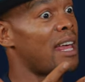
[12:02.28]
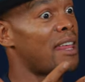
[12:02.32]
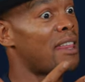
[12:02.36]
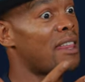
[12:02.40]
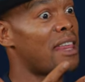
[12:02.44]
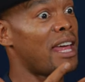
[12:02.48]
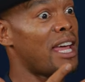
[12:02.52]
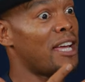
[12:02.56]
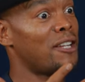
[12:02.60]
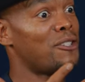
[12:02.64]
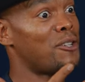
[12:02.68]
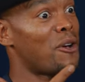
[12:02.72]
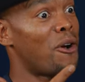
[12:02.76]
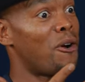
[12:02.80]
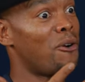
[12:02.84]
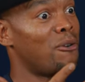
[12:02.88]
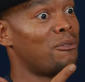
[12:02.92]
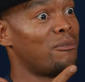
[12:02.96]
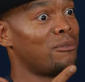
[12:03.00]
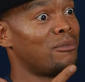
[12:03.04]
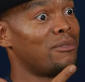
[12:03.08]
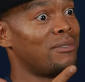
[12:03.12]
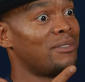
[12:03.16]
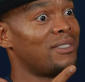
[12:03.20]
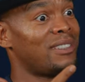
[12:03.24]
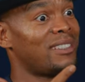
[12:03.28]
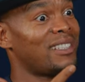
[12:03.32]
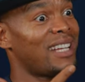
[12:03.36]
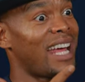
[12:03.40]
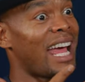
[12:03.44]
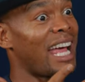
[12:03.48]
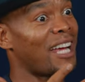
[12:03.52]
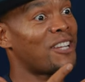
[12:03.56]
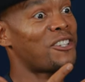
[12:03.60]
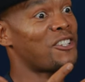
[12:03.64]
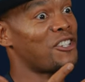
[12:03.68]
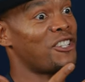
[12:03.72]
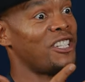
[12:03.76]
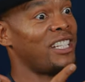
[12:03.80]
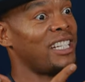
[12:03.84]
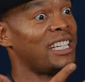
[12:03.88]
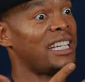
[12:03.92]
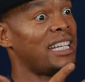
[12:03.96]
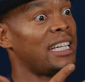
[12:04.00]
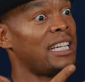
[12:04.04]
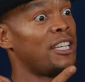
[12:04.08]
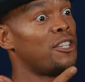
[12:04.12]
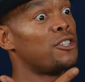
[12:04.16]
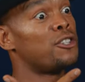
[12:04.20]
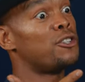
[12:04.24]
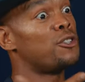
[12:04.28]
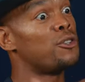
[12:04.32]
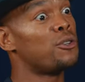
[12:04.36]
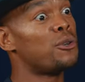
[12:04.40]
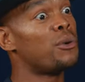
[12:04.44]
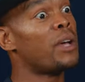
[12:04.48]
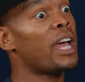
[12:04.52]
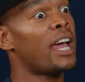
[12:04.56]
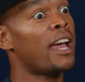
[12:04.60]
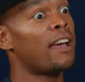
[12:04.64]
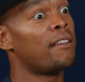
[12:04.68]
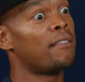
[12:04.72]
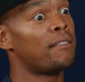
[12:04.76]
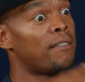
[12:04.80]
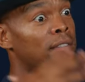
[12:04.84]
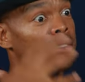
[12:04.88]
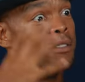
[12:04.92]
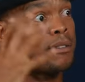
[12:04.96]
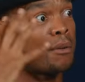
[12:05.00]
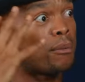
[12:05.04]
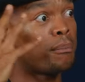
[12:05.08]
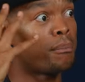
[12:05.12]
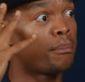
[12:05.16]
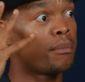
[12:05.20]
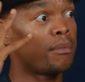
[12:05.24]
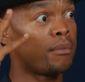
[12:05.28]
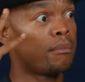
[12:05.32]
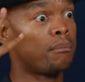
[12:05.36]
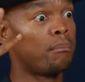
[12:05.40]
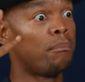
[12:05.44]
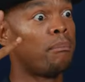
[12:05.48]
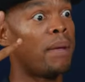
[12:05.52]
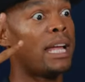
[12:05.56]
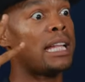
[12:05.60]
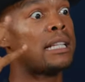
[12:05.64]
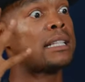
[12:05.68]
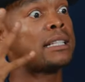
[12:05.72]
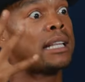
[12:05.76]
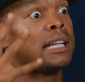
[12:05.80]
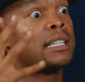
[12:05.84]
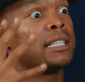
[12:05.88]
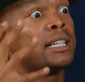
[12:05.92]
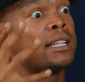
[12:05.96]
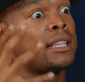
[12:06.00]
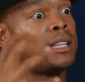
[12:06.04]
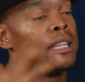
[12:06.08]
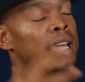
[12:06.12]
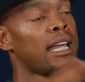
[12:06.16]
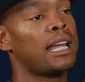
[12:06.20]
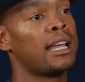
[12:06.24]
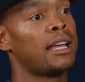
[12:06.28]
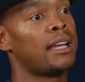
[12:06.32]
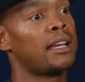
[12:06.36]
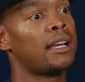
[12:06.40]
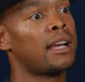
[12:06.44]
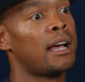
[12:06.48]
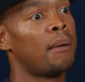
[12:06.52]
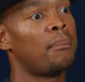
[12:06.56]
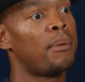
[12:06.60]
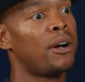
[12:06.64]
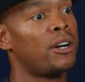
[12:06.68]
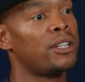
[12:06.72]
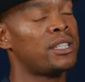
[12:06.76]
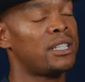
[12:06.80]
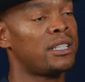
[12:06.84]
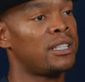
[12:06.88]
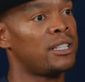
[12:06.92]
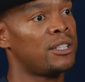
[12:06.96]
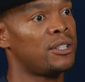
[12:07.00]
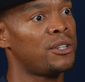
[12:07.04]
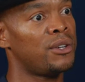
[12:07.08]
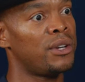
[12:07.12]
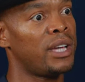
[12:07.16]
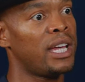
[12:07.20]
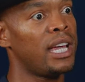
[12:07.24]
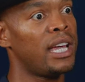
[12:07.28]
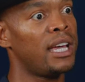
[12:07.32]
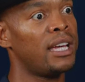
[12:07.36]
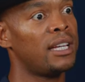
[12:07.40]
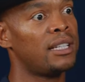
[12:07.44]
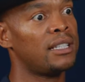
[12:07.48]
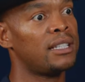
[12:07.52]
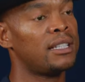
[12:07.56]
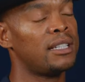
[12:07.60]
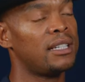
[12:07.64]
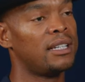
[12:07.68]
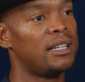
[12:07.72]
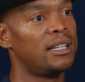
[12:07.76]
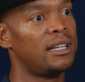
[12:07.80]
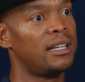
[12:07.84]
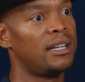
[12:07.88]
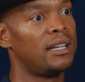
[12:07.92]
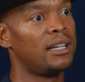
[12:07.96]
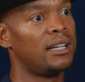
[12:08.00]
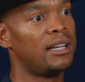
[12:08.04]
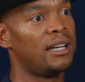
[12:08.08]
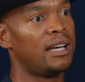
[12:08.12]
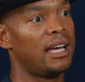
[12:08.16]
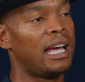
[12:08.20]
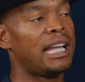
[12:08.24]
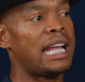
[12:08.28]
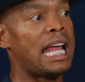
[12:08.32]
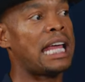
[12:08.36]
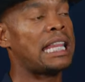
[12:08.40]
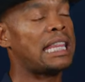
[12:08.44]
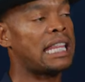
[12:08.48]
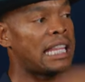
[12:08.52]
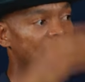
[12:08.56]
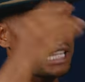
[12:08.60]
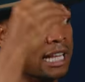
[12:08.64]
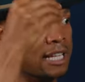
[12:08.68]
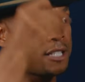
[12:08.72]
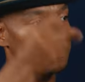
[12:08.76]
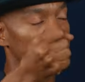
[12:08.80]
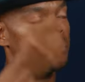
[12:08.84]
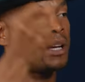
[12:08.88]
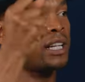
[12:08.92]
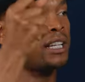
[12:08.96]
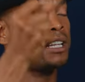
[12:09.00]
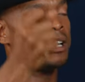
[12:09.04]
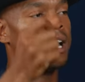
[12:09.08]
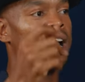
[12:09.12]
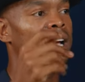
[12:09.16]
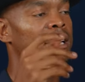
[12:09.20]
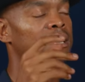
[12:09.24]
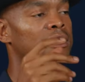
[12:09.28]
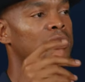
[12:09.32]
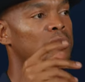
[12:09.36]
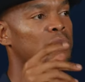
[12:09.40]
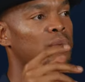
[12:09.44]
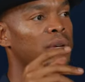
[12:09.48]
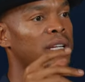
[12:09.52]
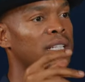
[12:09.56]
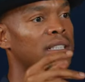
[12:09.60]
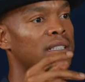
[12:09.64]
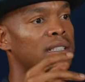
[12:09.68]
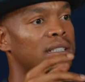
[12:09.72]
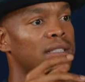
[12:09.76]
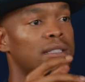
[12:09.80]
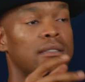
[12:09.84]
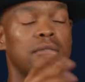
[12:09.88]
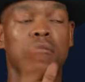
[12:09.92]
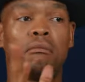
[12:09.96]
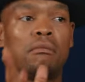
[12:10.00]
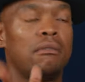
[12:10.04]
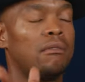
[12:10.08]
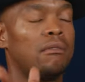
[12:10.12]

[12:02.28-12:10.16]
they don't, actually. You have made such a thing about it in your head. And I think that's when I just went,